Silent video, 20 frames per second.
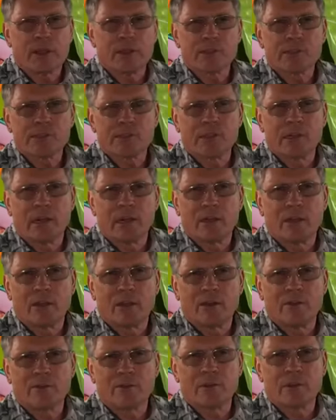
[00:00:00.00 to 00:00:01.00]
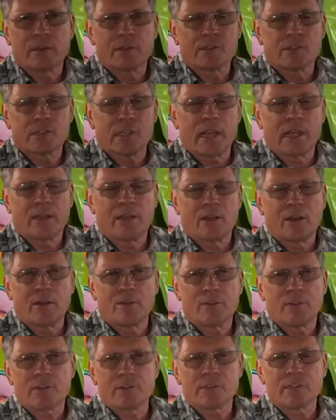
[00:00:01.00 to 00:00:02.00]
a scale off
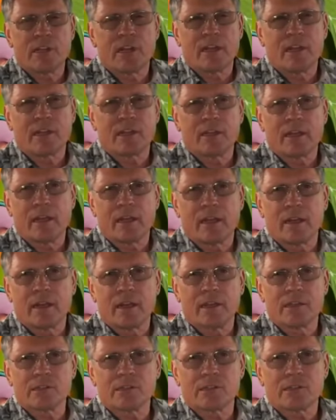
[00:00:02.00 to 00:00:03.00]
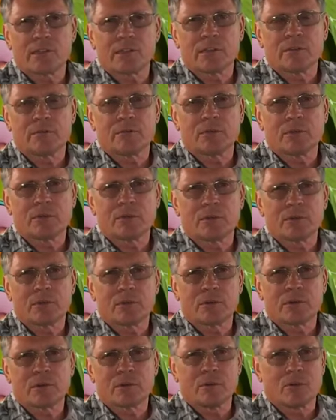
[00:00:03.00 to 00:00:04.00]
the snake and analyze the
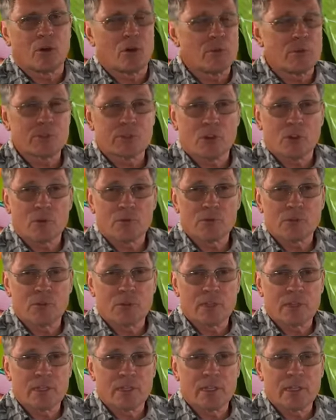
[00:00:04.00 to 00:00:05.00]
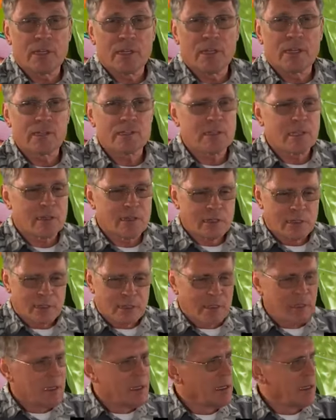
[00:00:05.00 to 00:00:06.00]
chromosomes or the DNA?
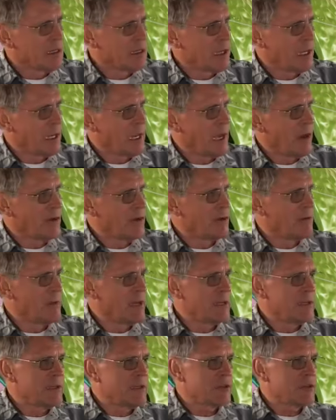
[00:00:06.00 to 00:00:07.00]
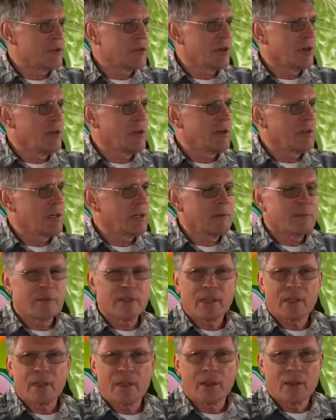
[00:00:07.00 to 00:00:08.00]
Is that how you made this chart? I
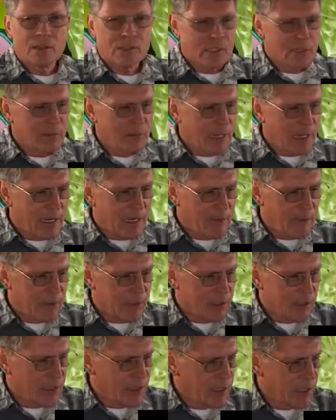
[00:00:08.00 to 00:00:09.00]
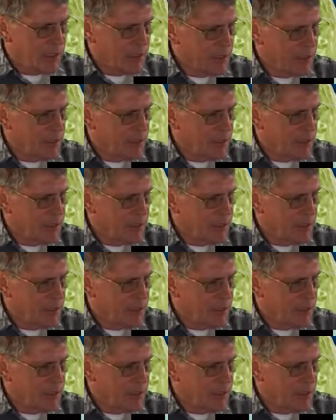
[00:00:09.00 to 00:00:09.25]
think I lost him. Adam, you still there?